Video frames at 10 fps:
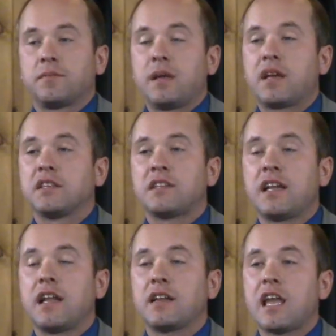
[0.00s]
because they
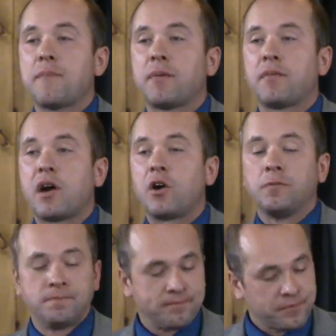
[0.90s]
didn't keep them
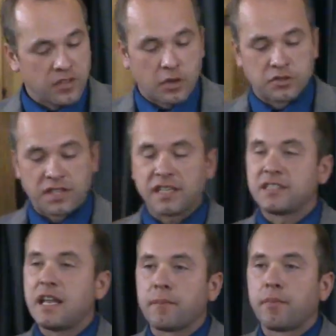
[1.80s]
though, those things
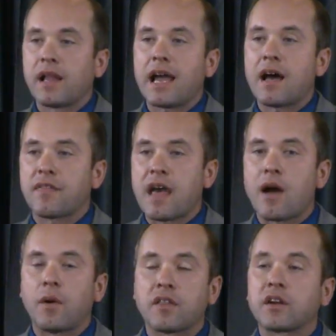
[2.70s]
didn't play out
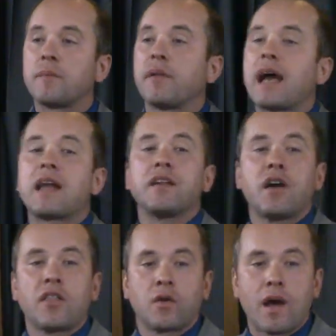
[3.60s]
that way. They're going to play out
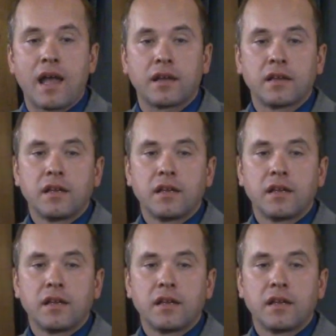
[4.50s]
another way.